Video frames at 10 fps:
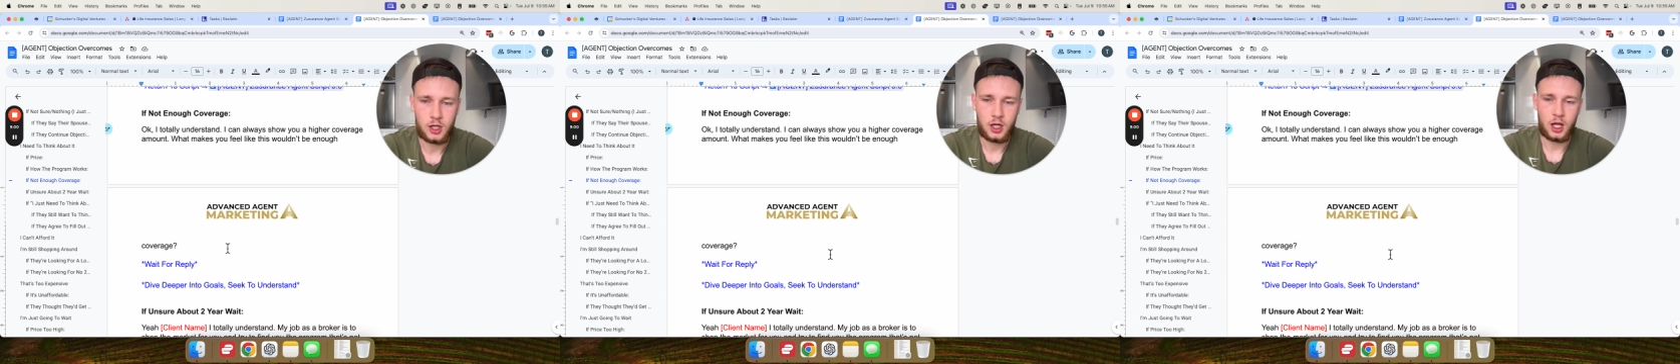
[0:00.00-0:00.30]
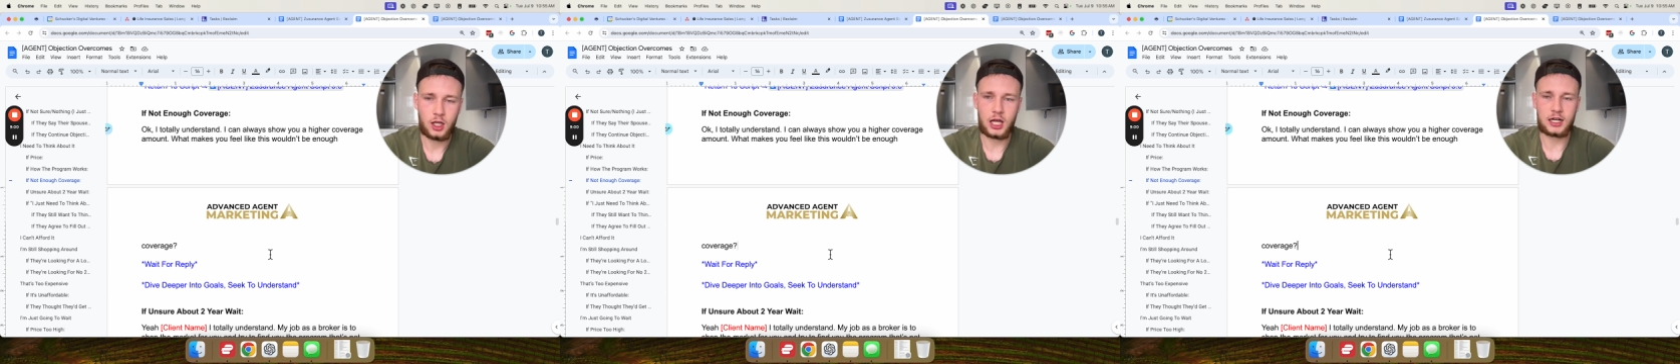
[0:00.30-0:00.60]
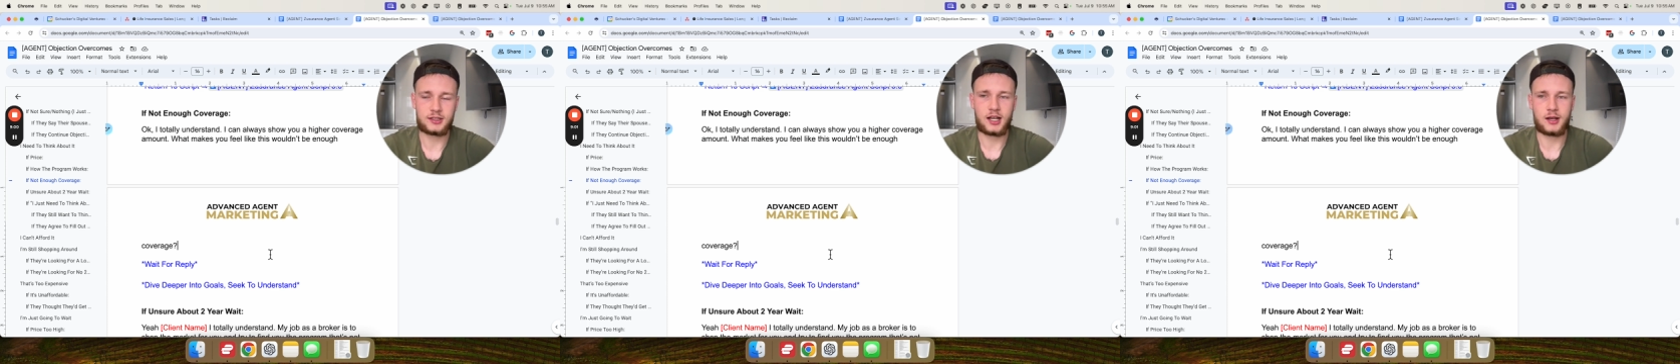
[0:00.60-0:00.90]
a lot
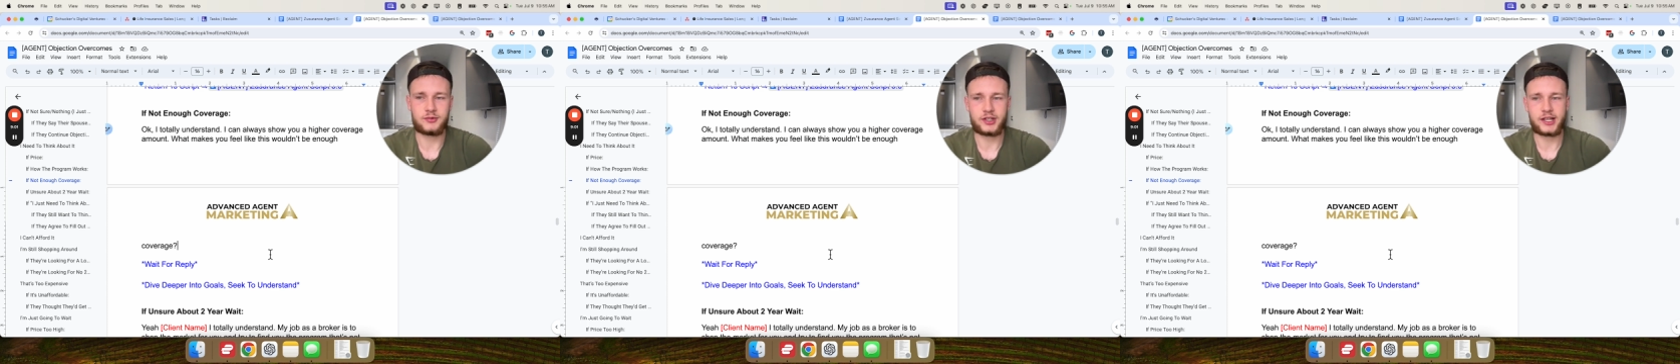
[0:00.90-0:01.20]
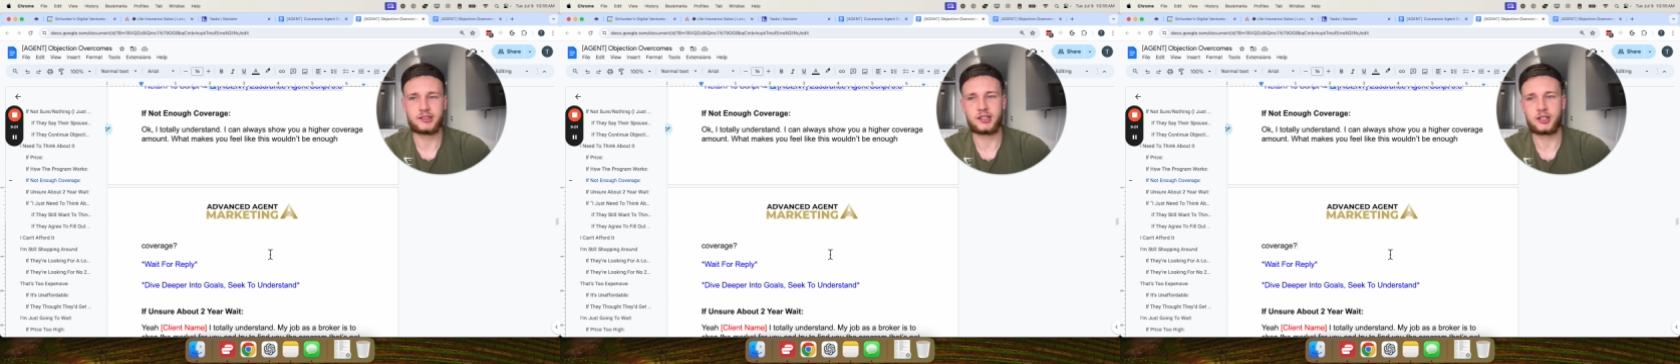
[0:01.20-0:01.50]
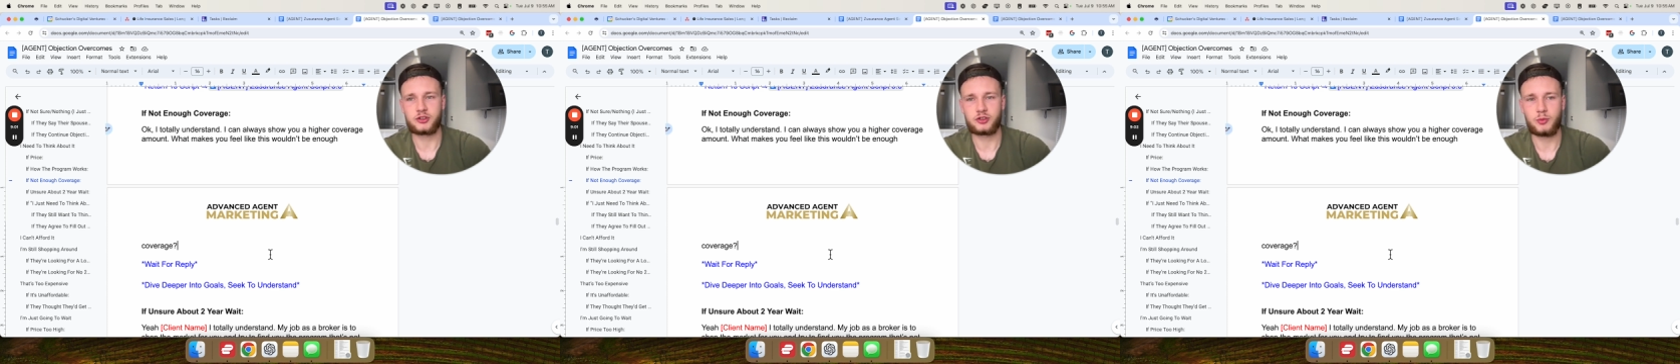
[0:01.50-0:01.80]
of times that's like
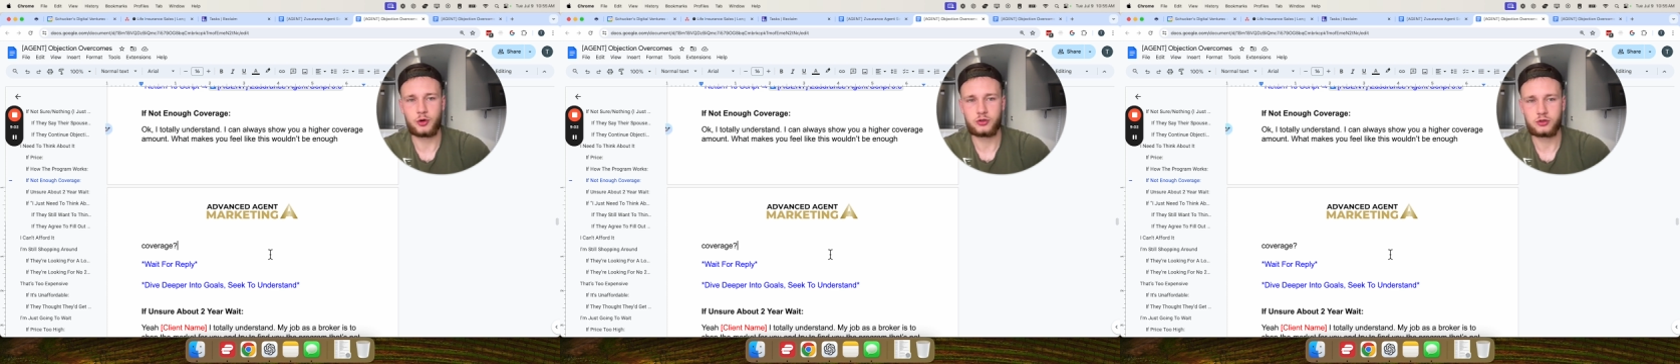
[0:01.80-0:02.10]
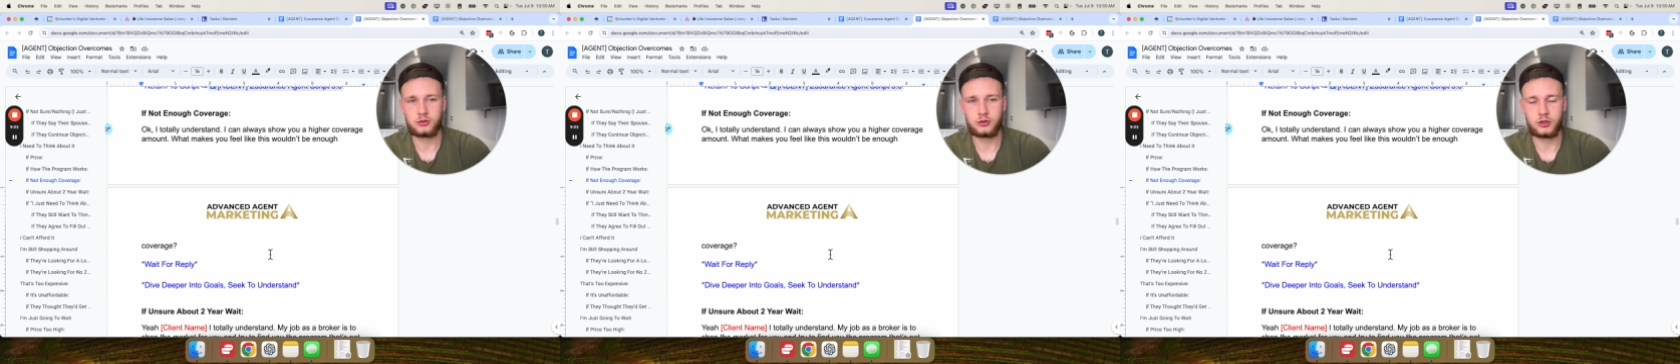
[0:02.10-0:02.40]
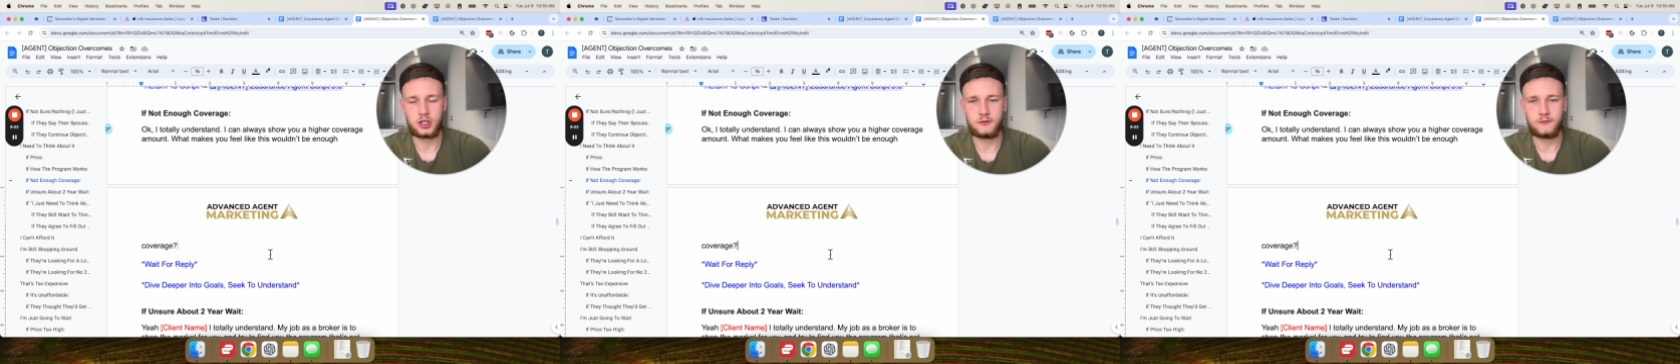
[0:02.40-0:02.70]
a smoke
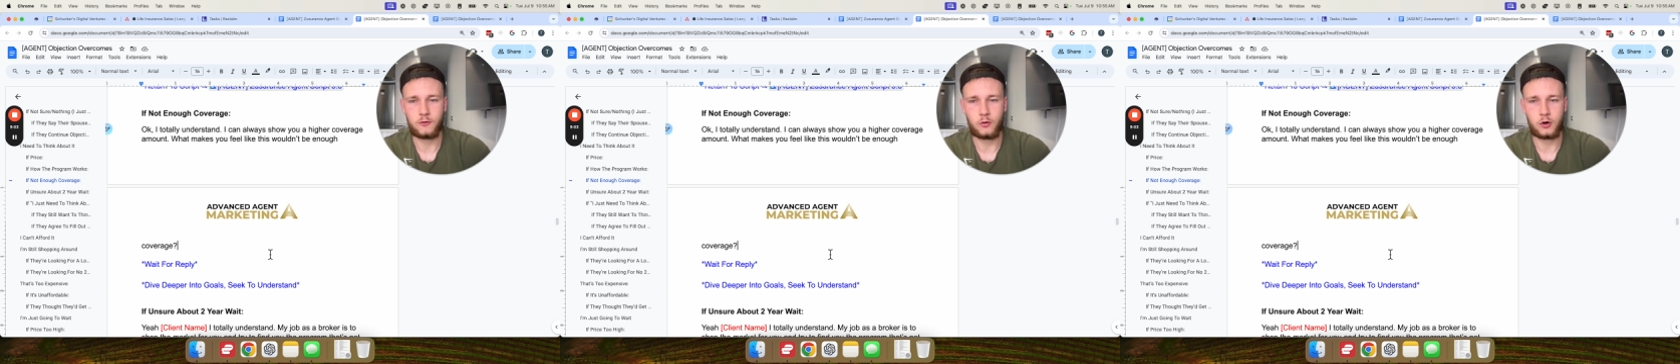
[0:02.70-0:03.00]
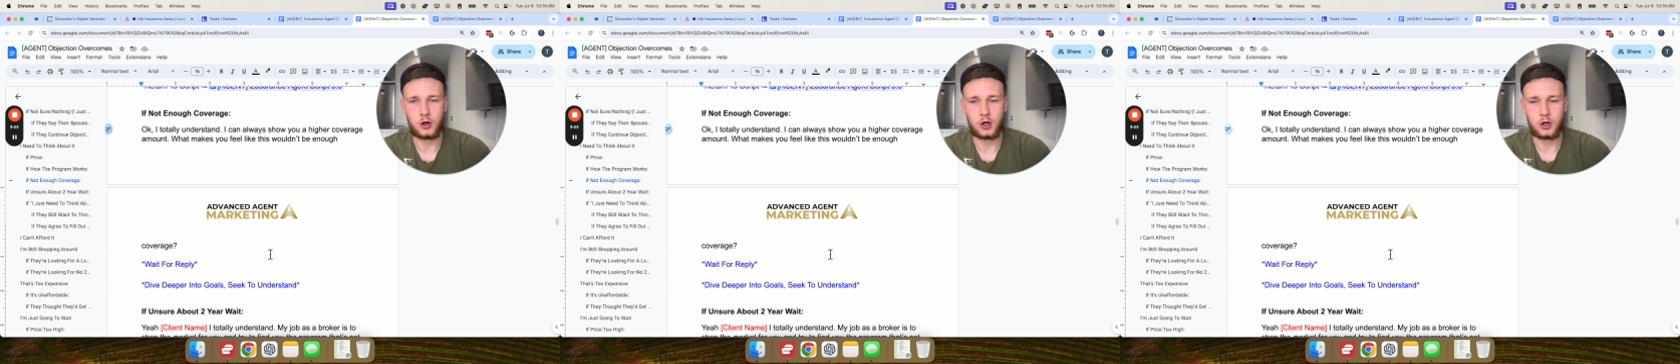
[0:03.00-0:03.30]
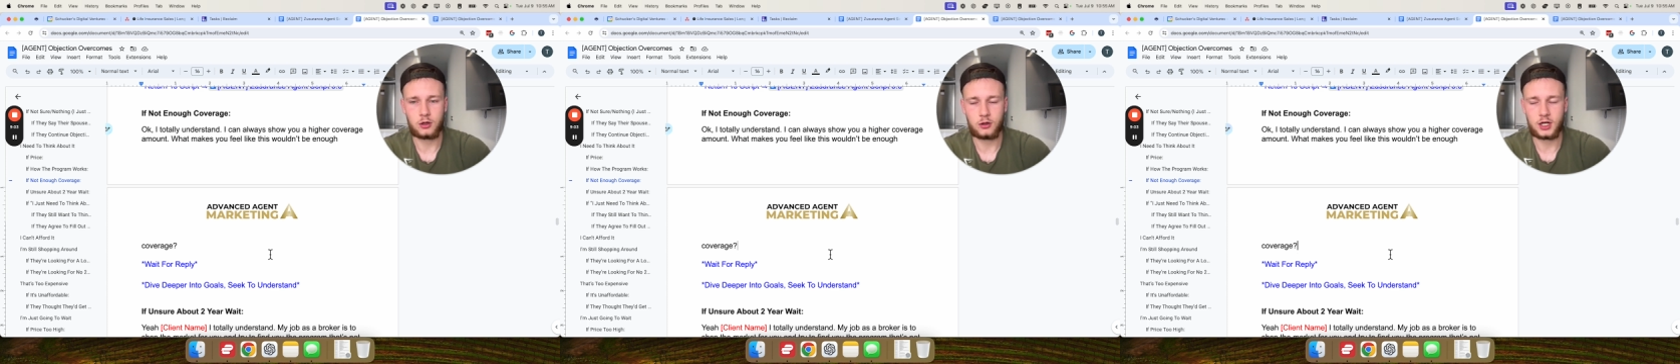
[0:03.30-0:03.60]
screen
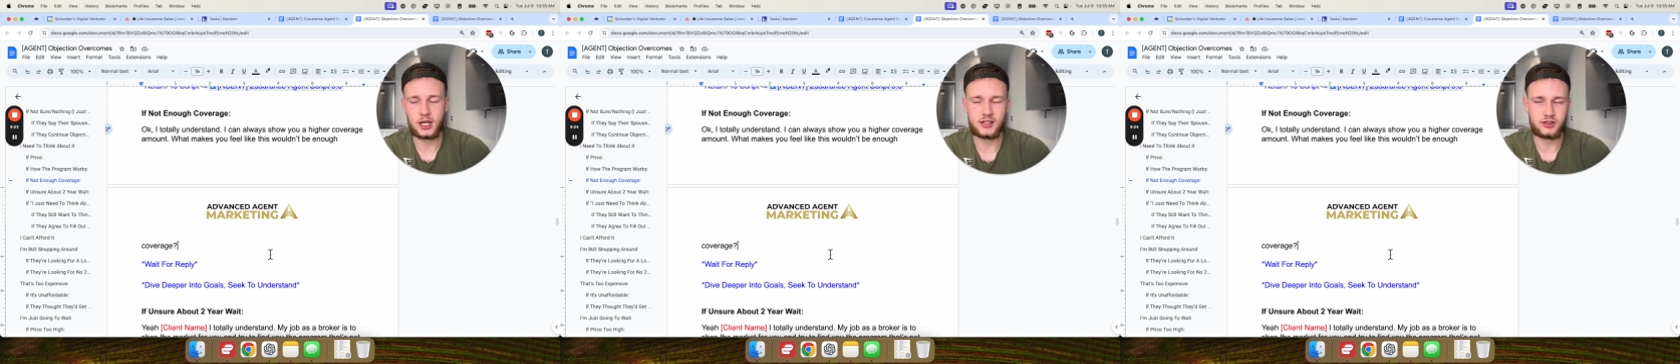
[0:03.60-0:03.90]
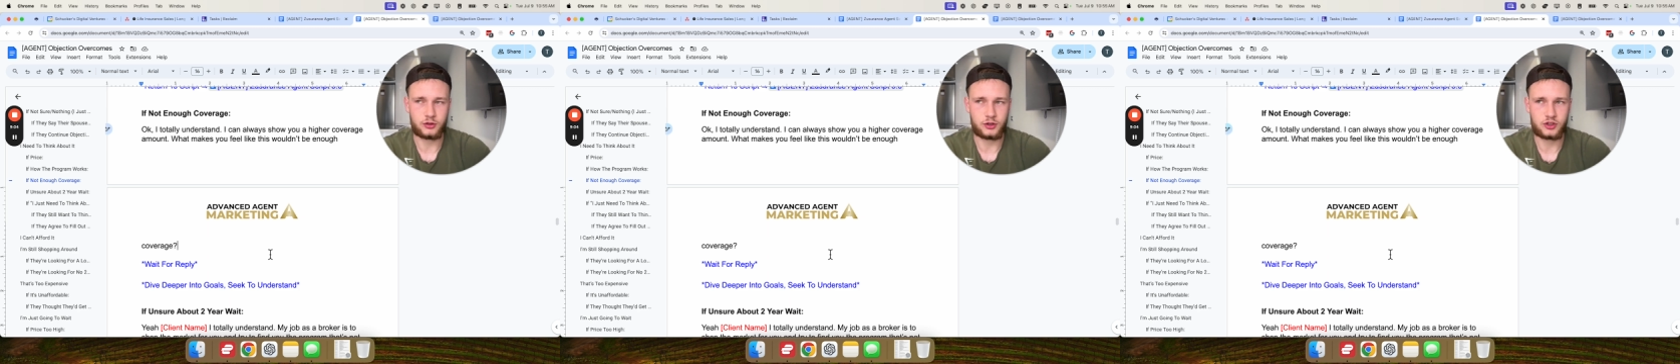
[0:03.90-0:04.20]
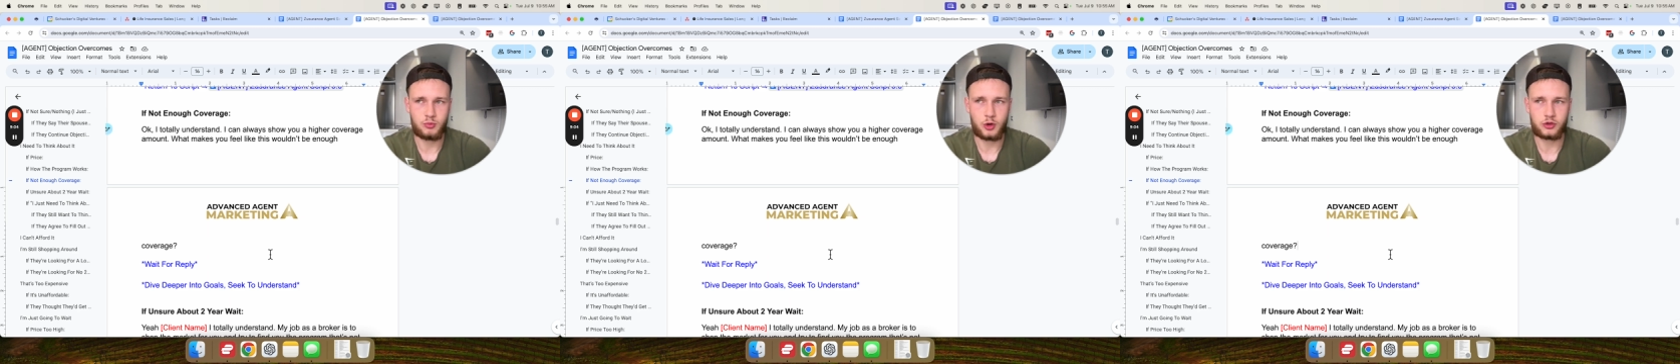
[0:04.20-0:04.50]
for, or not necessarily a
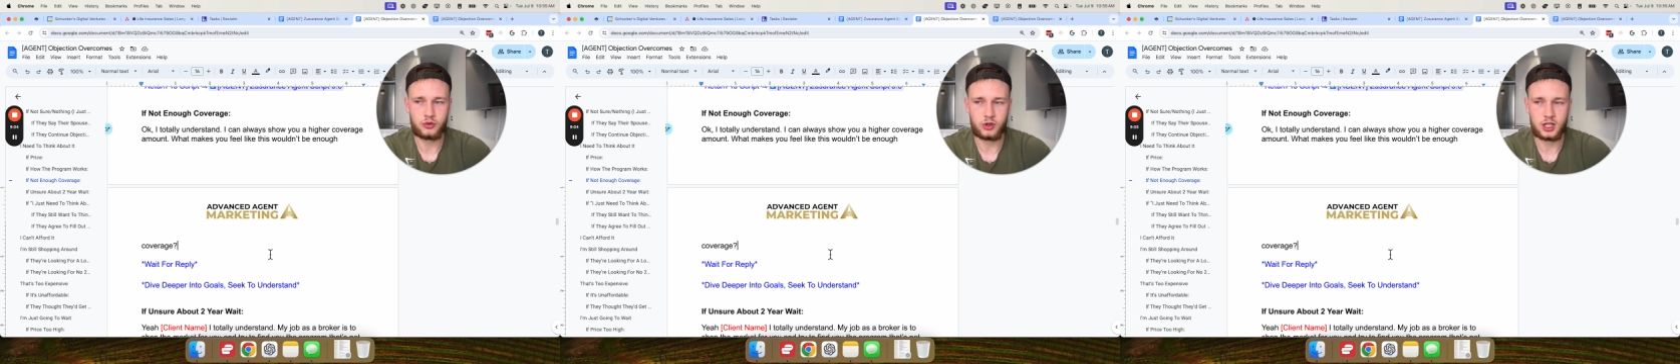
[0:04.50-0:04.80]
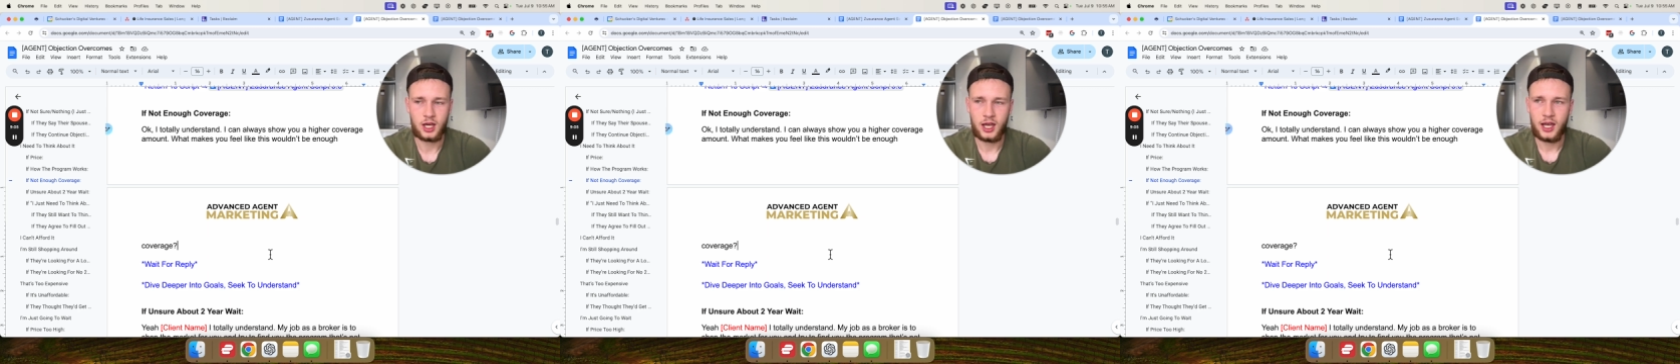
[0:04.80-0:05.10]
smoke screen.